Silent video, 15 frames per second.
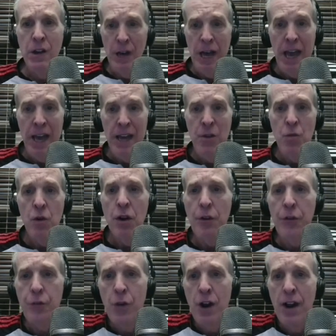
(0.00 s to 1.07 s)
any real
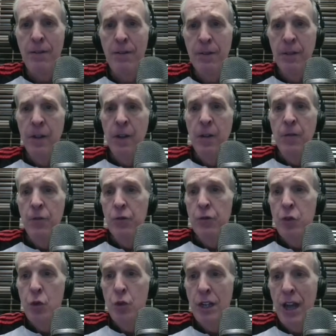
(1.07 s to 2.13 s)
threat
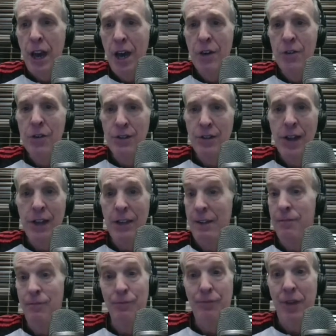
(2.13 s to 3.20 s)
to a counterattack.
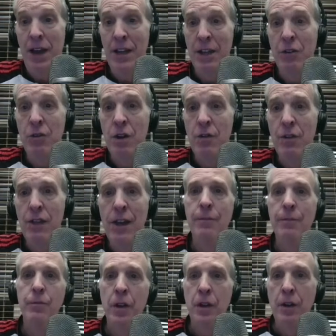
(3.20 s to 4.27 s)
I agree with that.
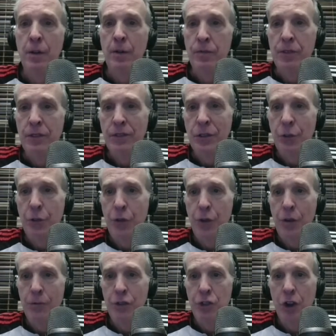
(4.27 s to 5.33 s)
This is
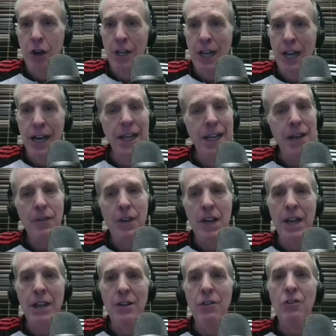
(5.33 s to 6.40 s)
from Sean Kennedy, giving
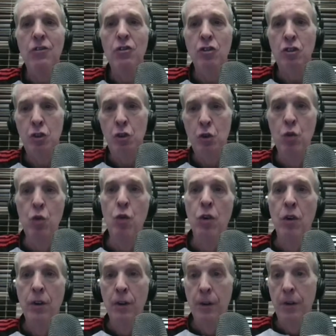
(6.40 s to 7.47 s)
it to
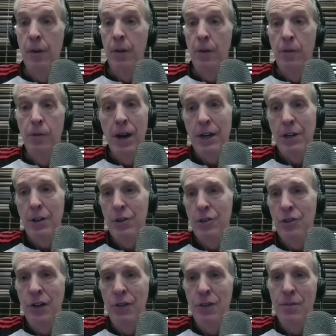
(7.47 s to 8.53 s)
Marco
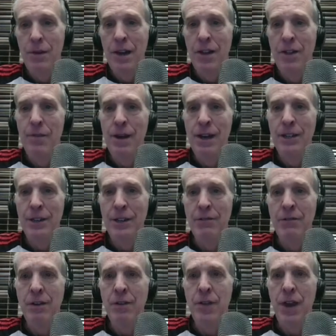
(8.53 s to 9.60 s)
Silva, man of the match. I
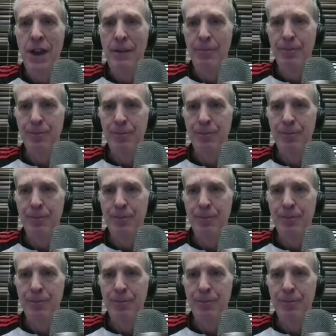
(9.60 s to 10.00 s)
love that.